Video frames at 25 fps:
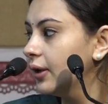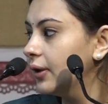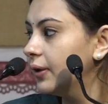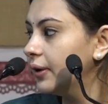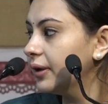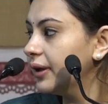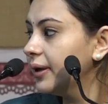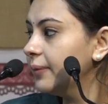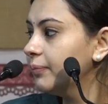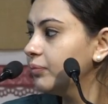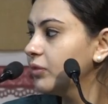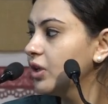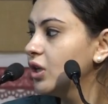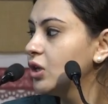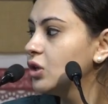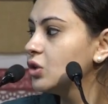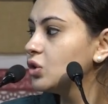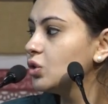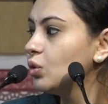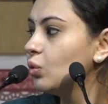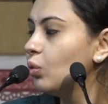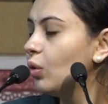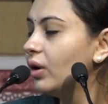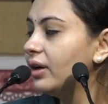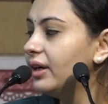Okay,
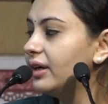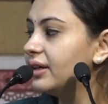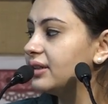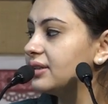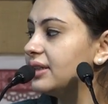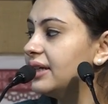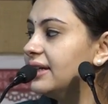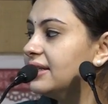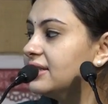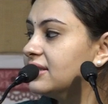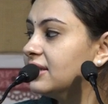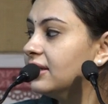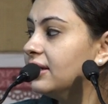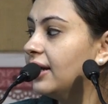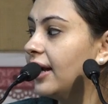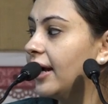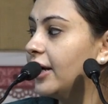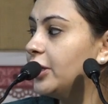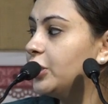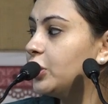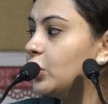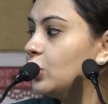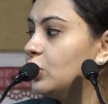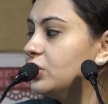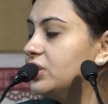so what it is? It's a
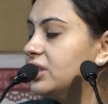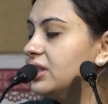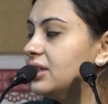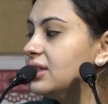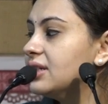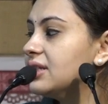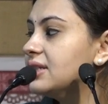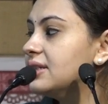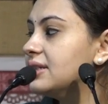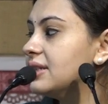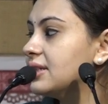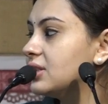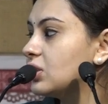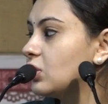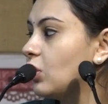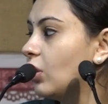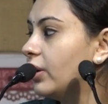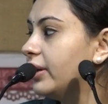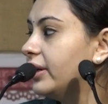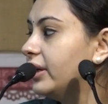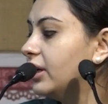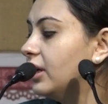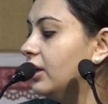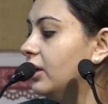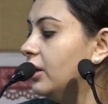heterogeneous
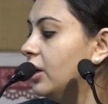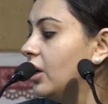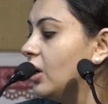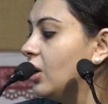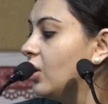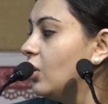disorder